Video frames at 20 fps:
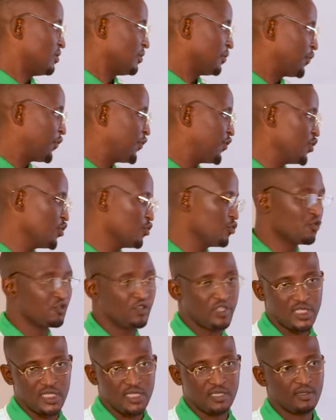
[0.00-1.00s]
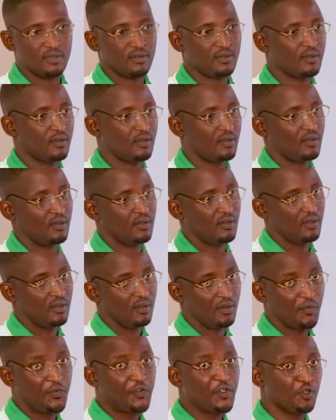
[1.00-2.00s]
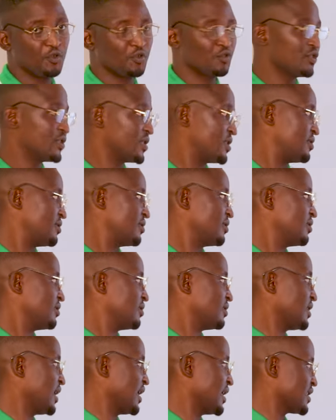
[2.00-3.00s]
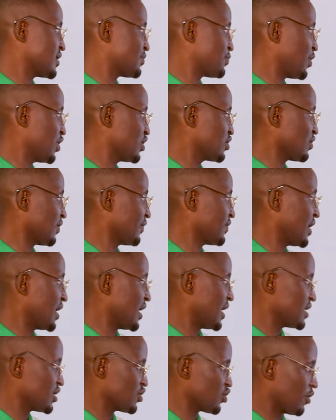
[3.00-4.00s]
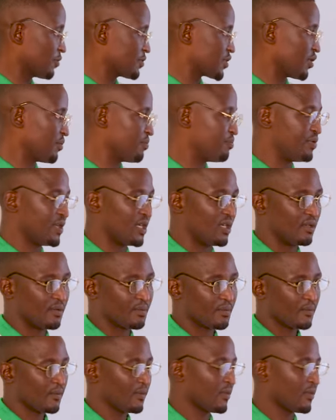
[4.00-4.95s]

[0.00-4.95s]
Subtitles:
Fuse. Fuse. That is point of realization. Option B.